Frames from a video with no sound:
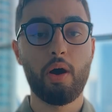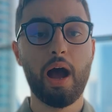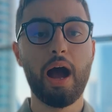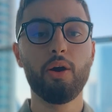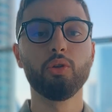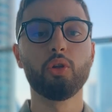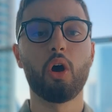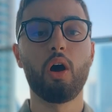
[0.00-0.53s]

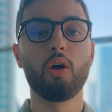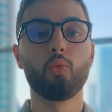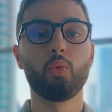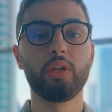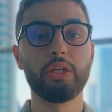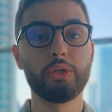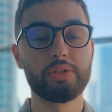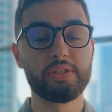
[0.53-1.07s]
how long
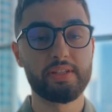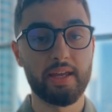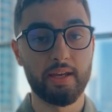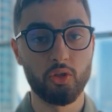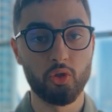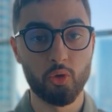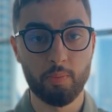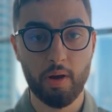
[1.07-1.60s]
will you stay
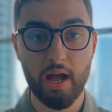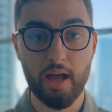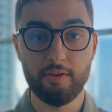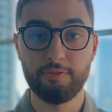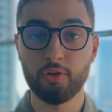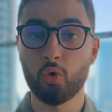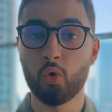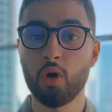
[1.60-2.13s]
in Dubai?
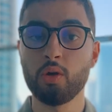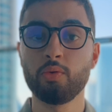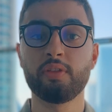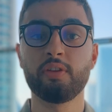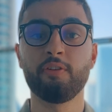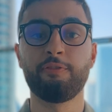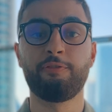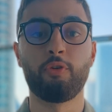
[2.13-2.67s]
If you're going
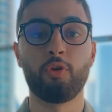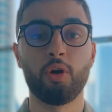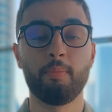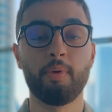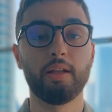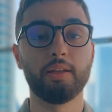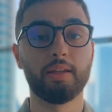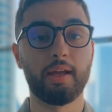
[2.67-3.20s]
with a
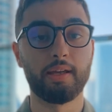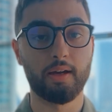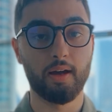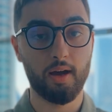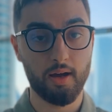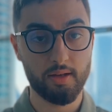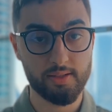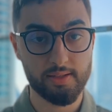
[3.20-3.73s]
firm like
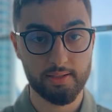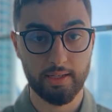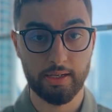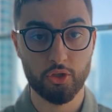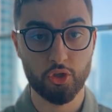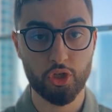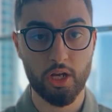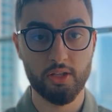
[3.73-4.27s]
us,
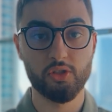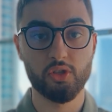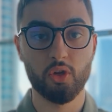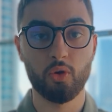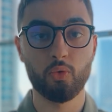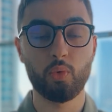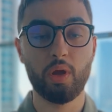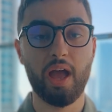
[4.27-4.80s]
like
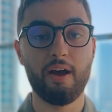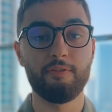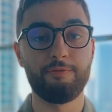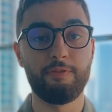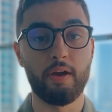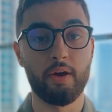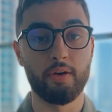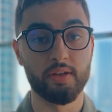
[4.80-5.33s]
GenZone, we have
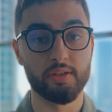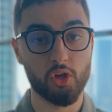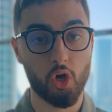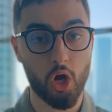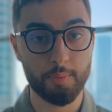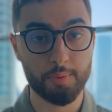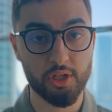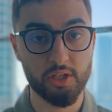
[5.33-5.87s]
various
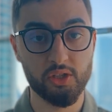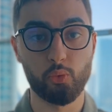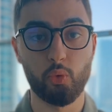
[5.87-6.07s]
options.